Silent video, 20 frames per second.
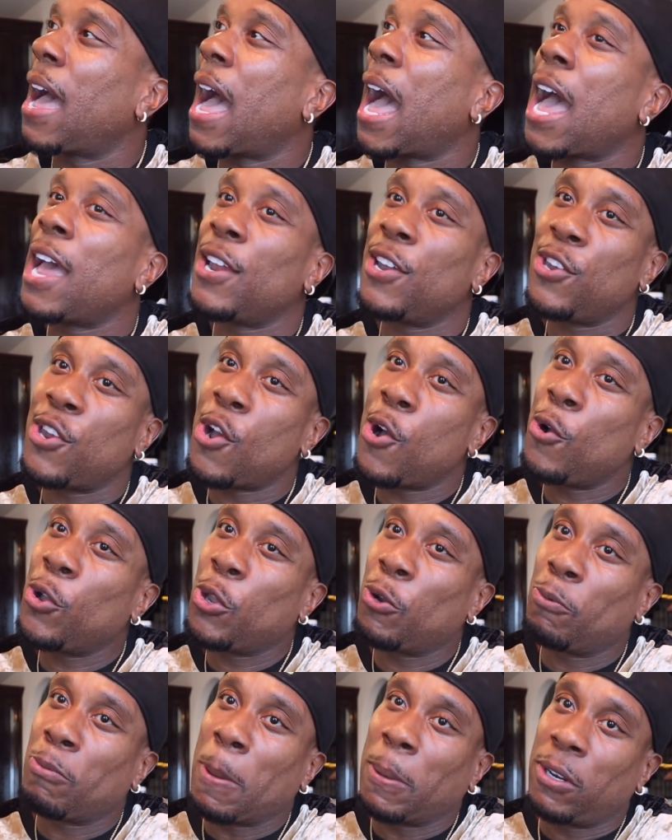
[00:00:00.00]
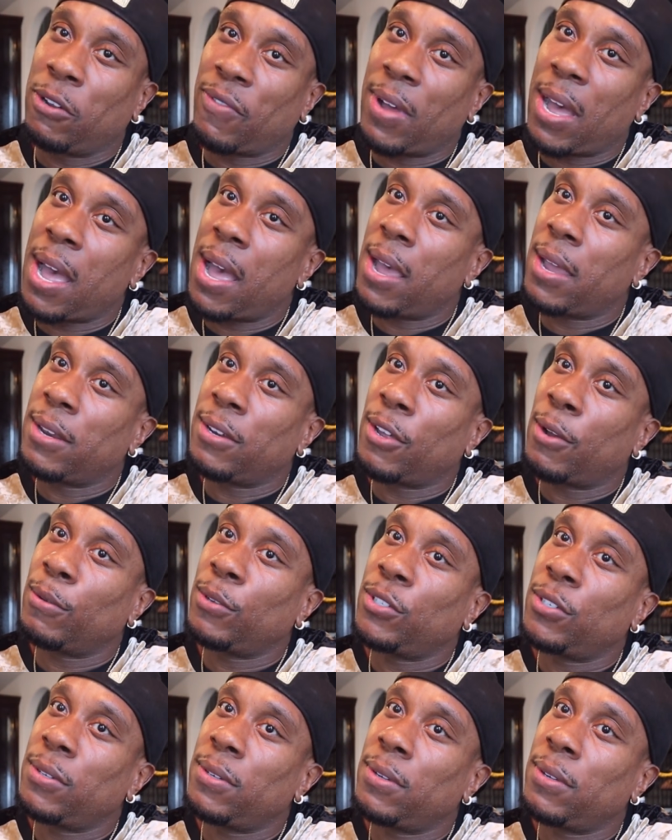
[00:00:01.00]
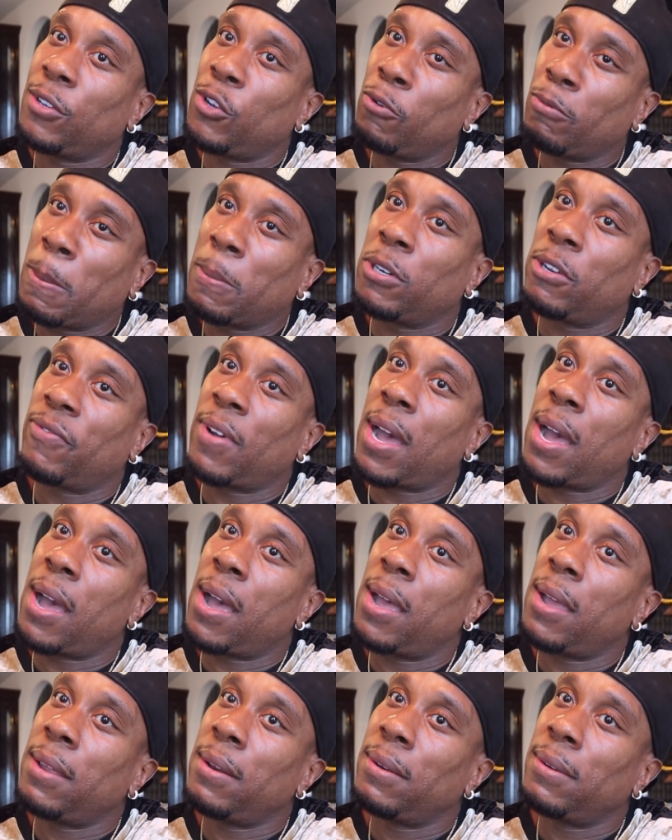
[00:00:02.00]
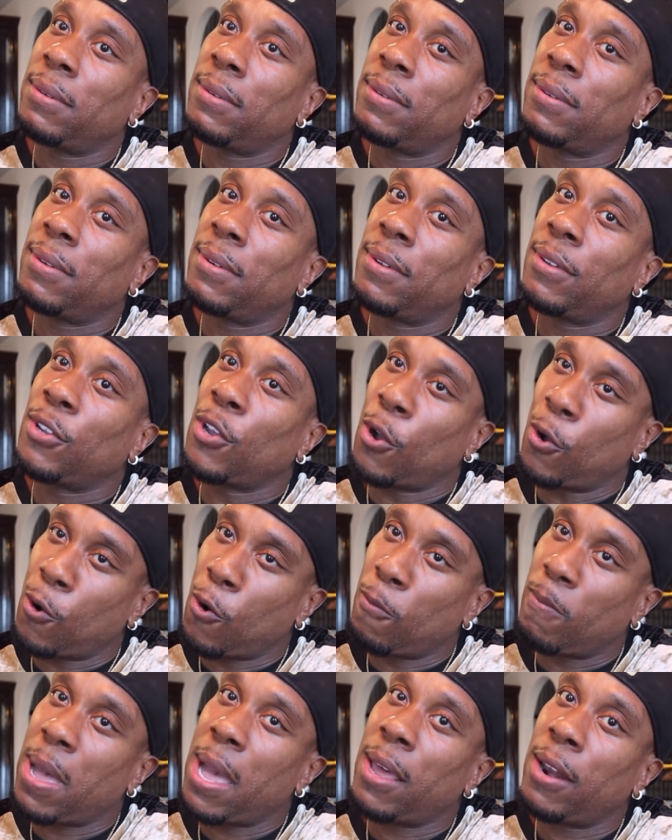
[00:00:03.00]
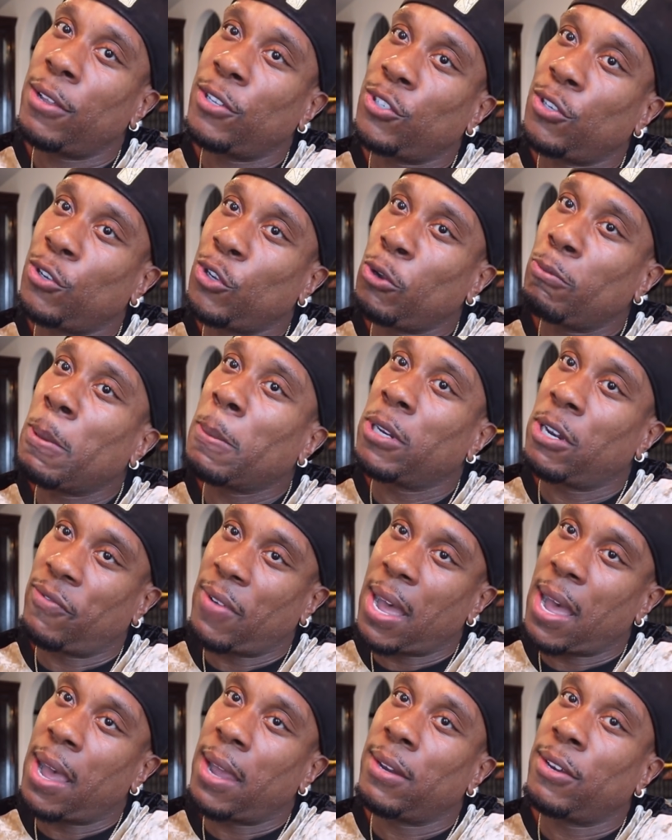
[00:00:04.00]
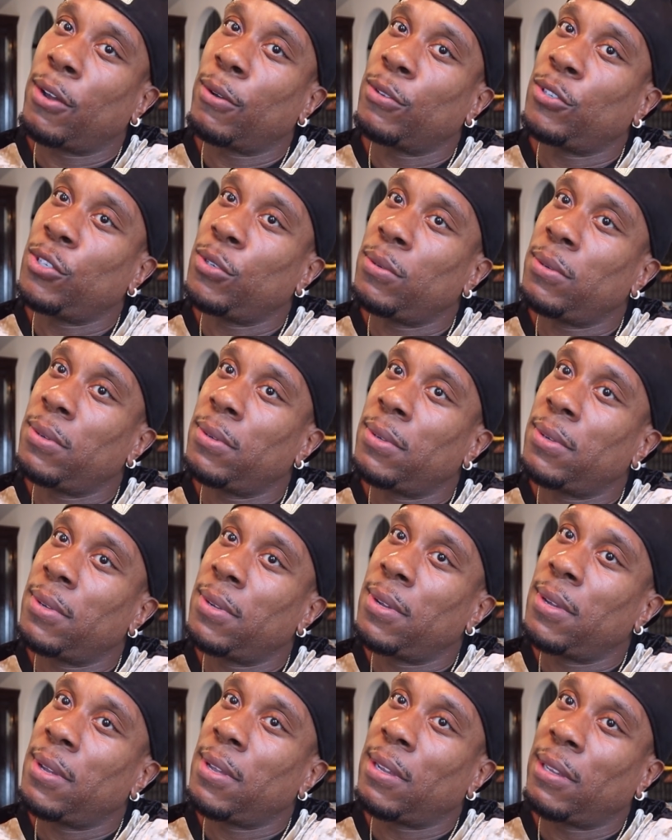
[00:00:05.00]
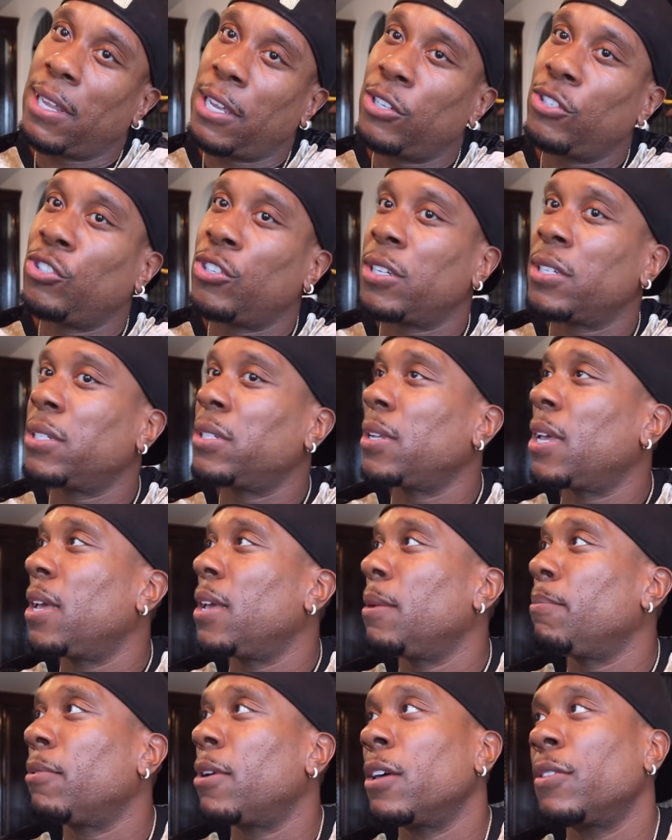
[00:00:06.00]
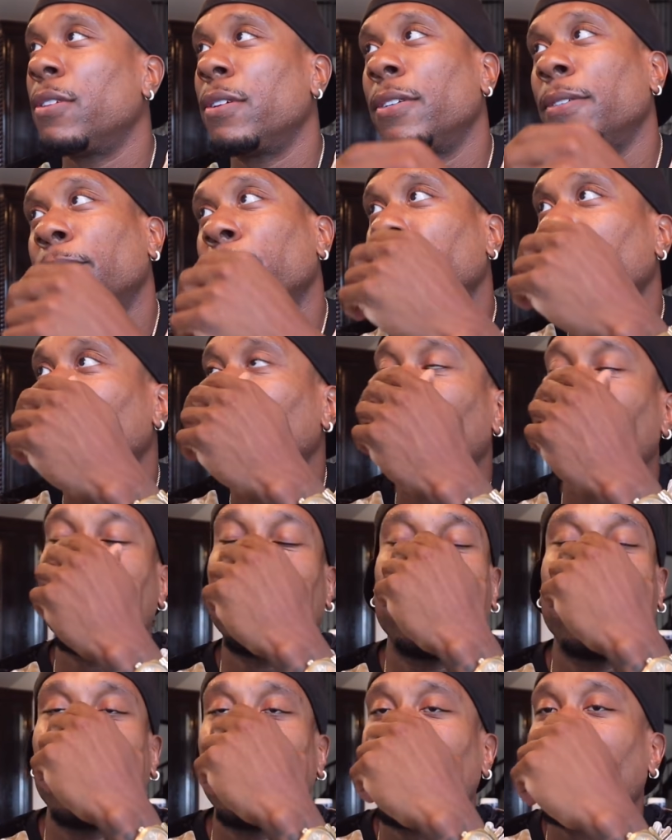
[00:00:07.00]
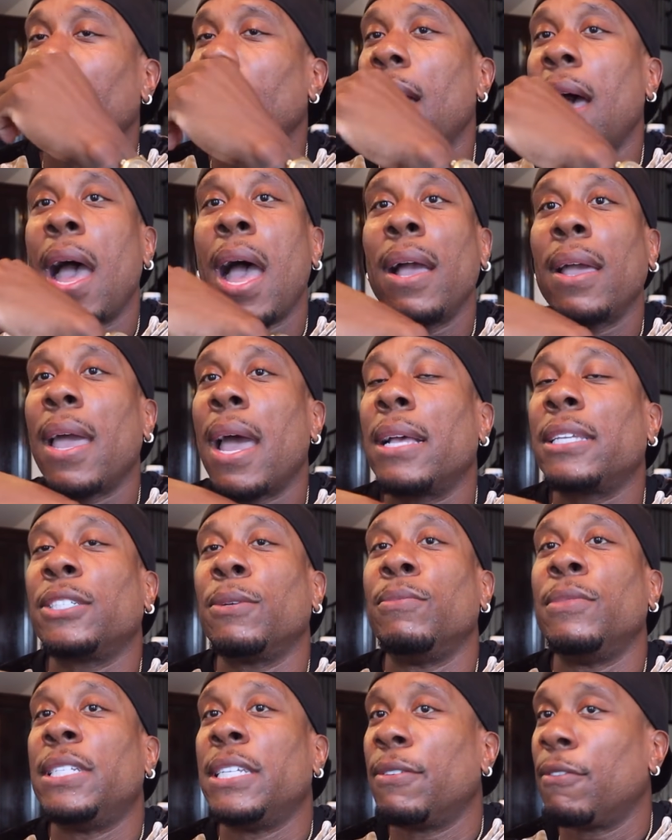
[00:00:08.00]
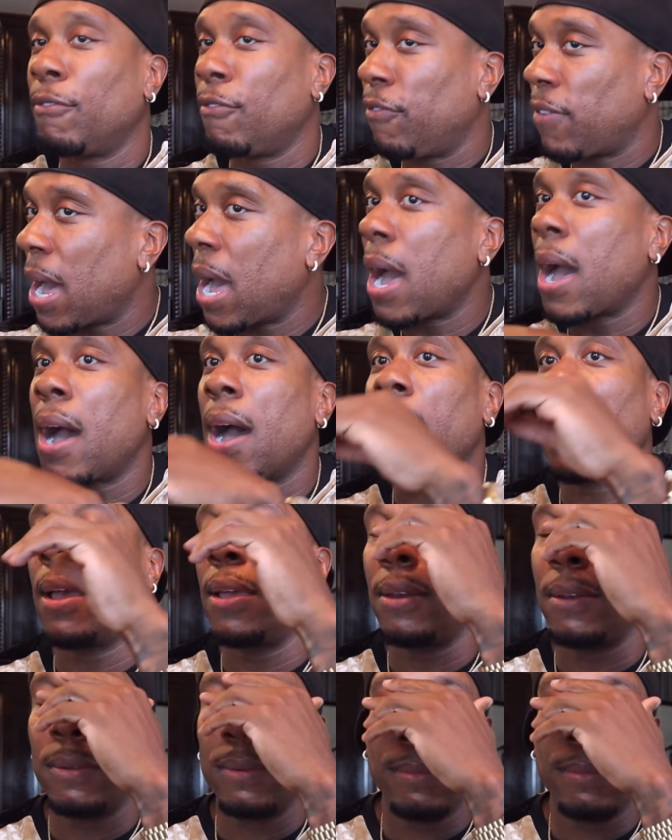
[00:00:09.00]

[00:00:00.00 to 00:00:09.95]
I know you remember Divine, don't you? You remember Divine your old manager. You remember Divine, don't you? Let's just say, brother, I got some divine,